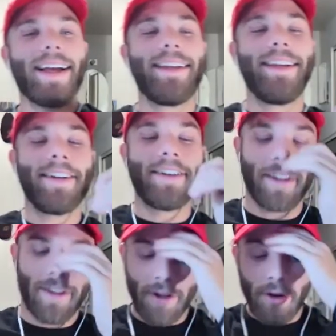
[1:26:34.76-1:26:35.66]

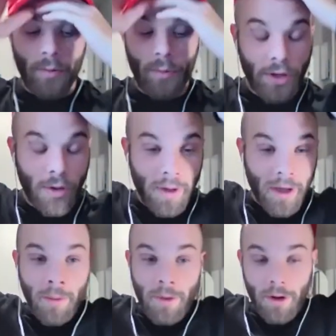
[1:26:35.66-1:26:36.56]
Dude, were you in
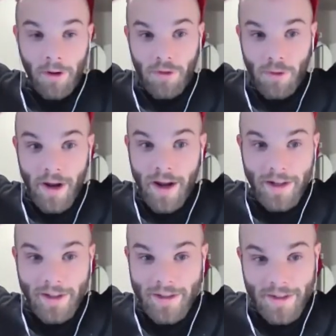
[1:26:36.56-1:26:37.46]
the middle of the
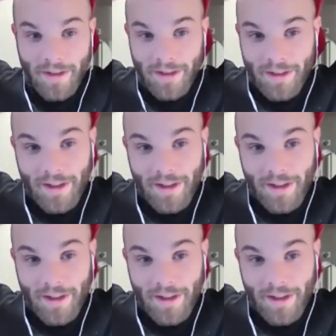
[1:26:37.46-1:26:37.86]
riots? Did